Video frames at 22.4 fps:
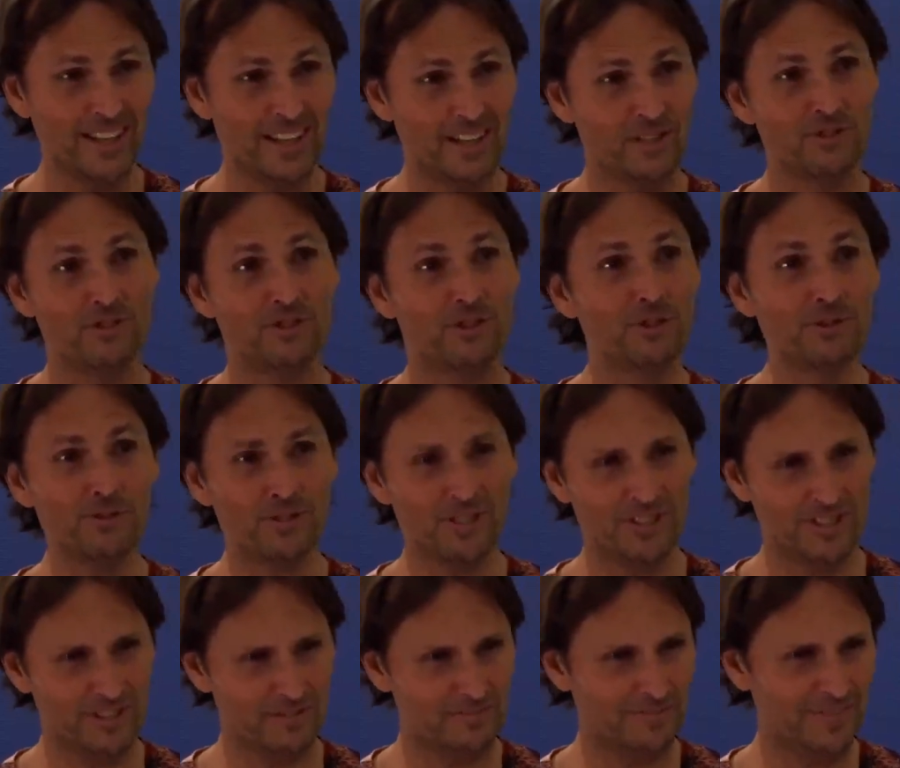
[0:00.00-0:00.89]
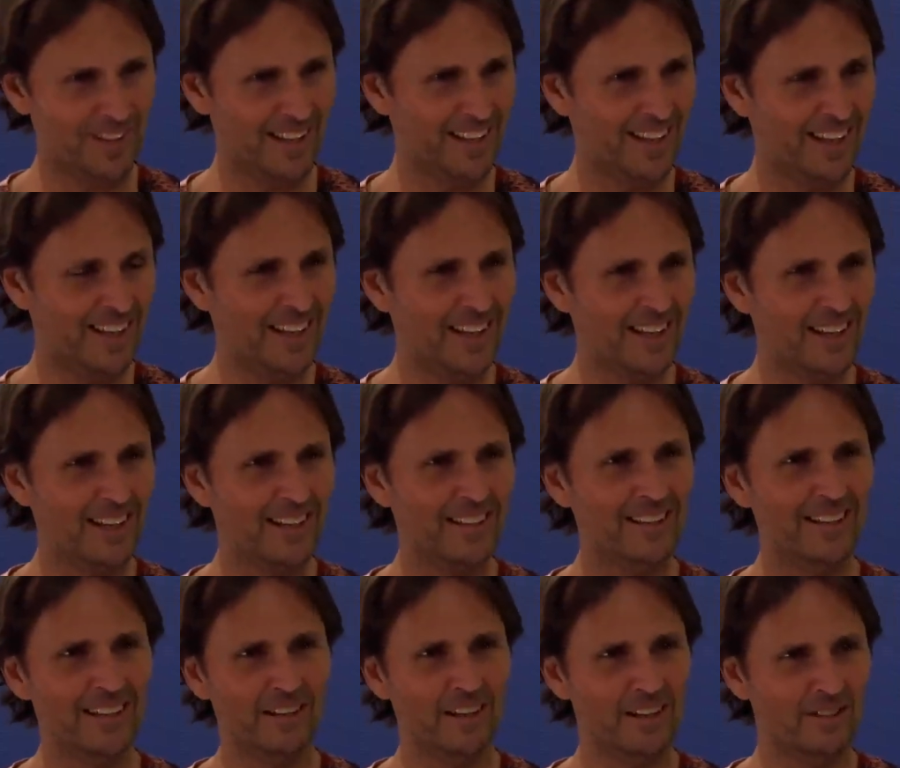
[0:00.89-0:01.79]
is new to them,
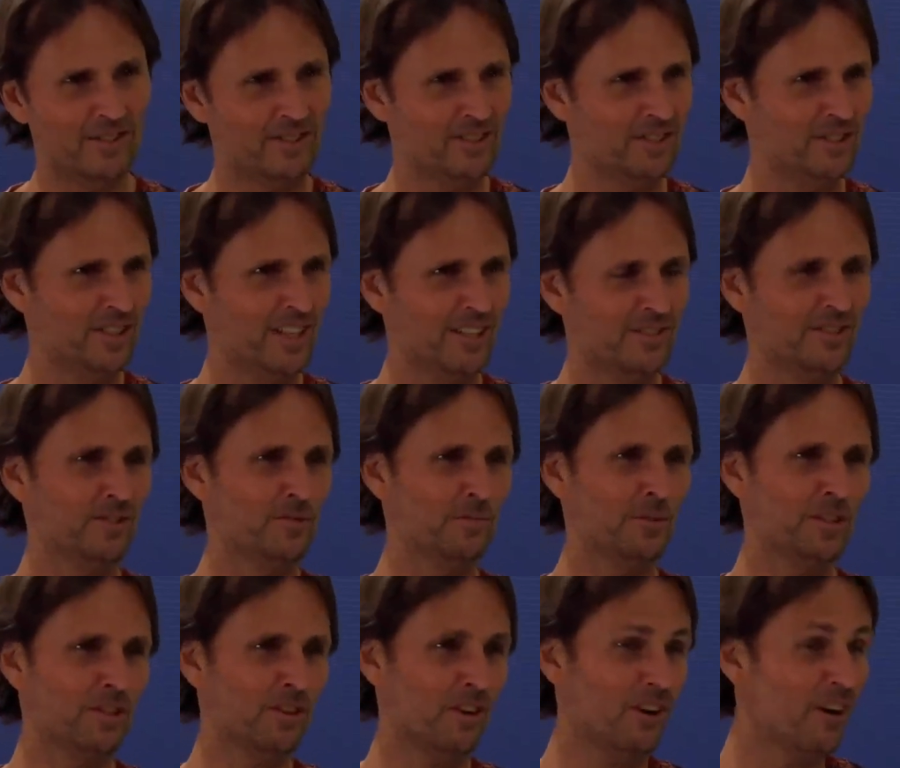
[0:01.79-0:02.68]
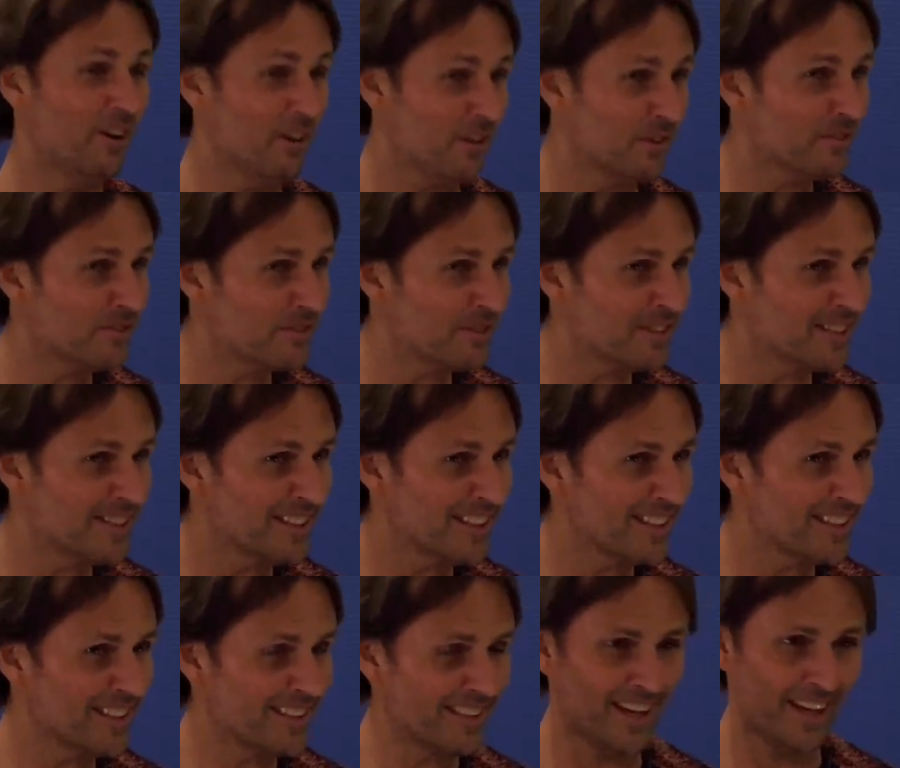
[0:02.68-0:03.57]
then I suggest it's because
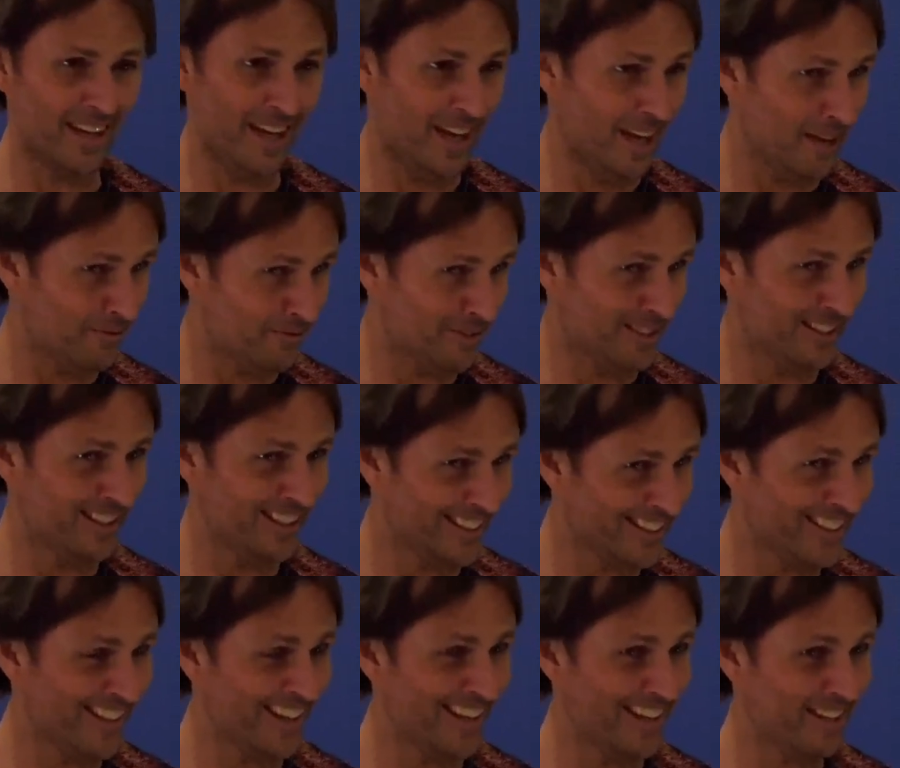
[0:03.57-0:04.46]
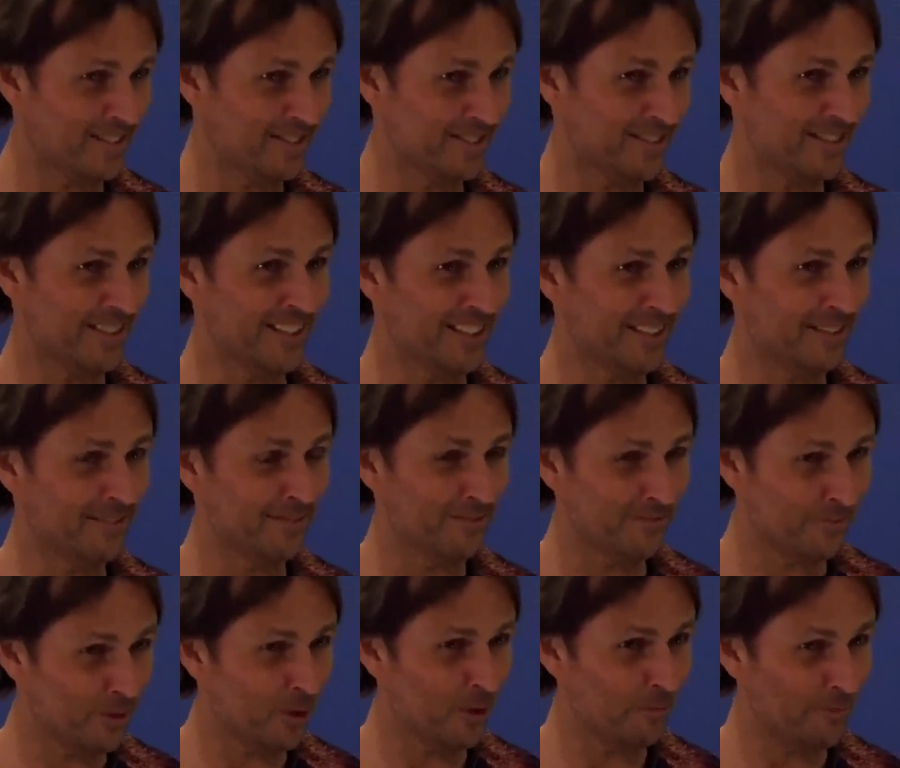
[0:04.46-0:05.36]
they haven't engaged the
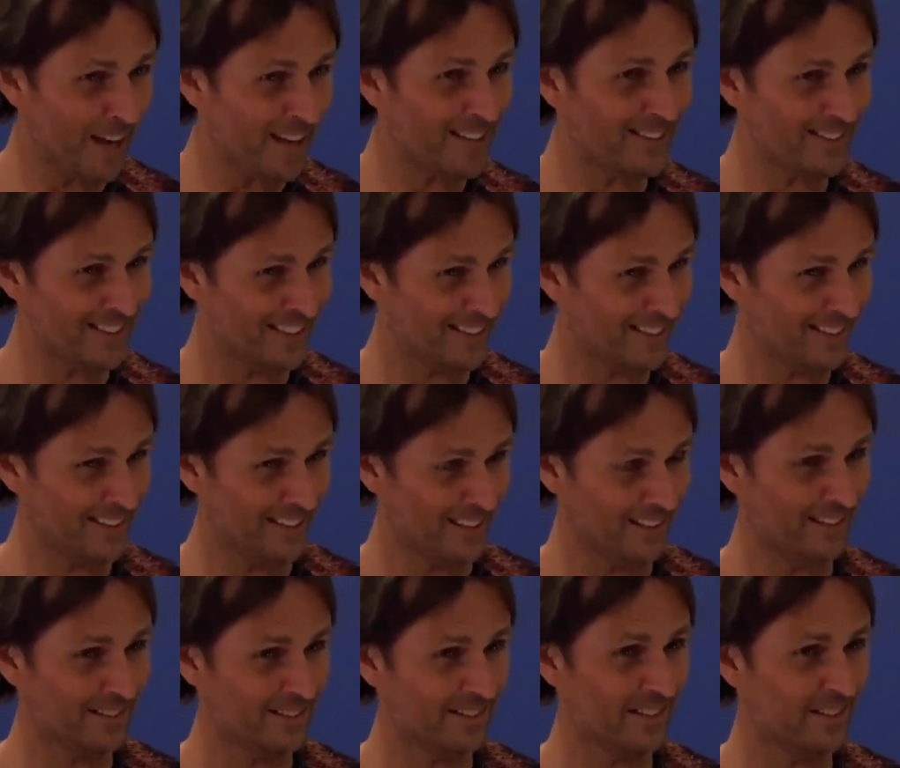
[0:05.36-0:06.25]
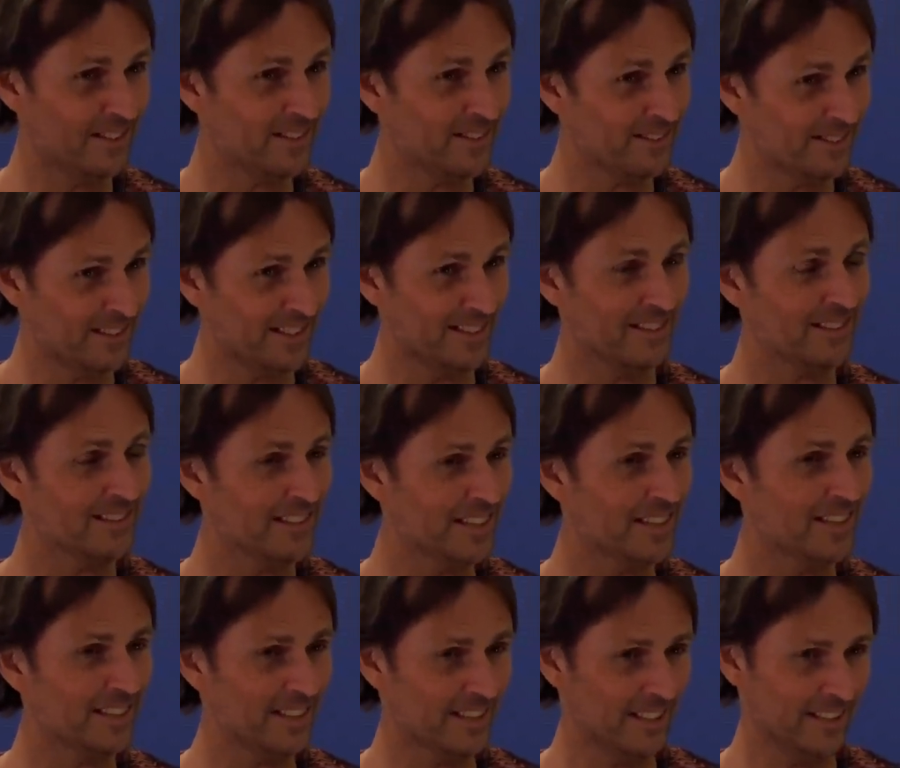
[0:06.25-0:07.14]
four basic things
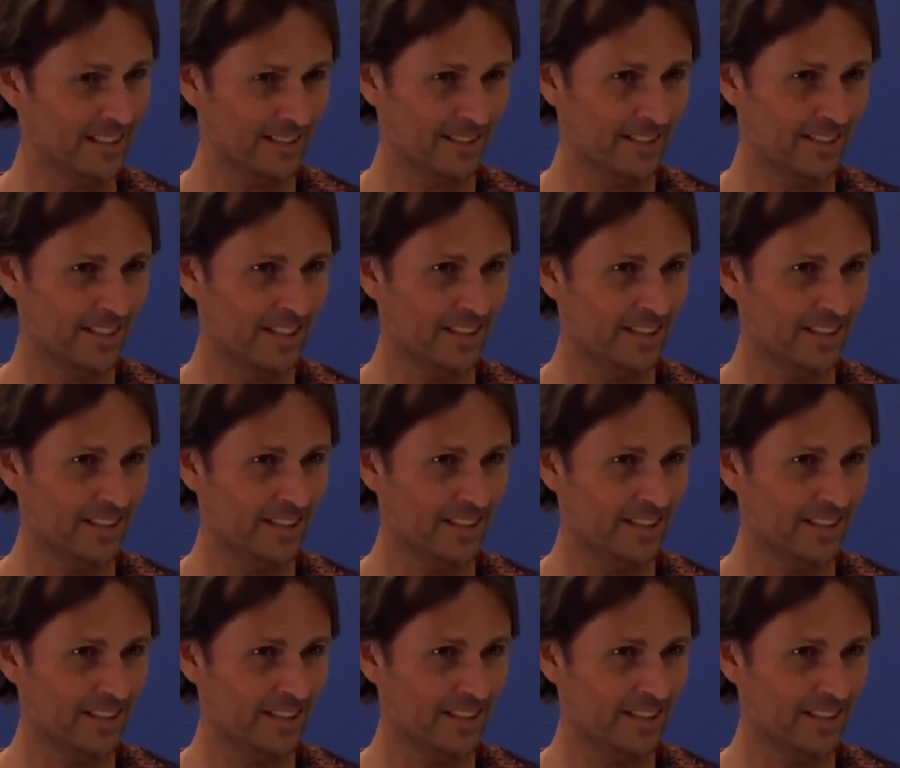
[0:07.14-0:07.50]
sincerely.